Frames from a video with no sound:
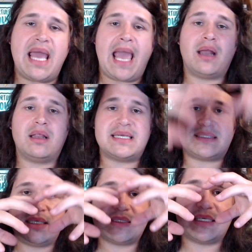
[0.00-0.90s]
How do they
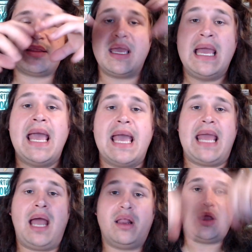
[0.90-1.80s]
stick together? And
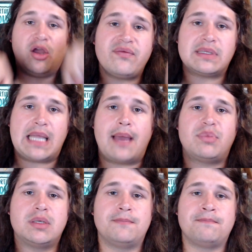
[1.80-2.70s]
how do overlap?
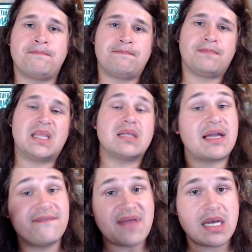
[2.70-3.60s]
Like
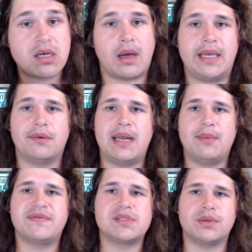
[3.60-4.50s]
a Venn diagram
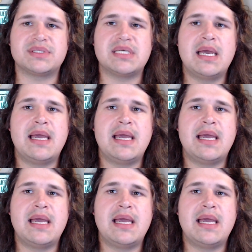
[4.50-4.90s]
of sorts.